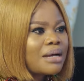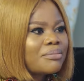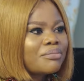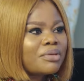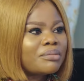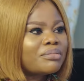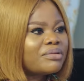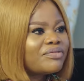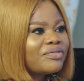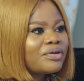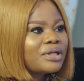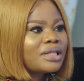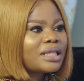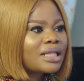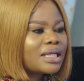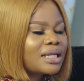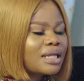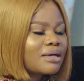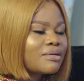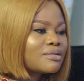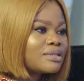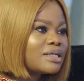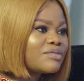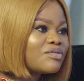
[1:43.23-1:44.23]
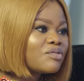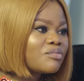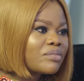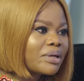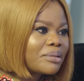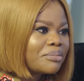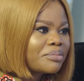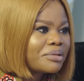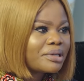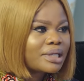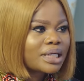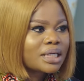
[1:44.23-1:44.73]
But before then, I was living with
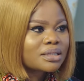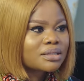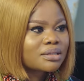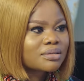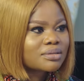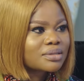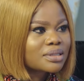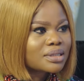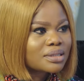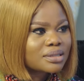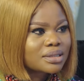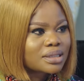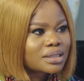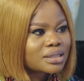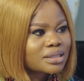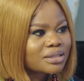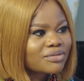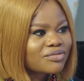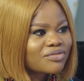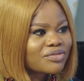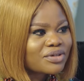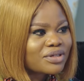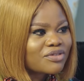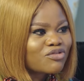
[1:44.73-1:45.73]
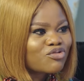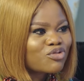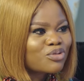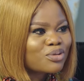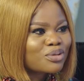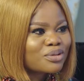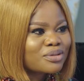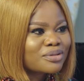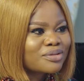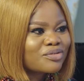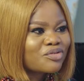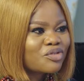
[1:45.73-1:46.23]
my parents, I was eating free
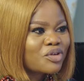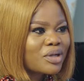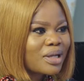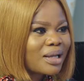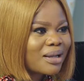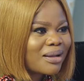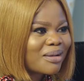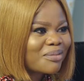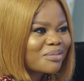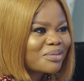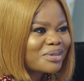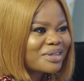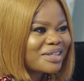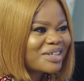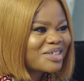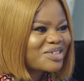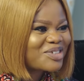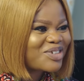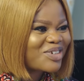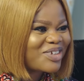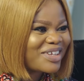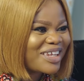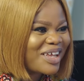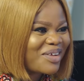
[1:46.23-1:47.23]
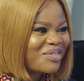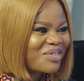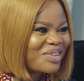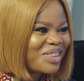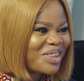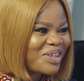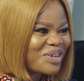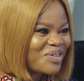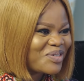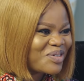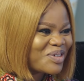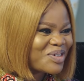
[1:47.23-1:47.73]
food, free accommodation,
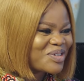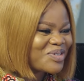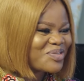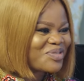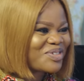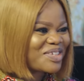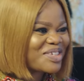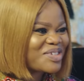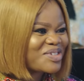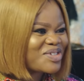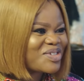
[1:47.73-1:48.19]
everything was free.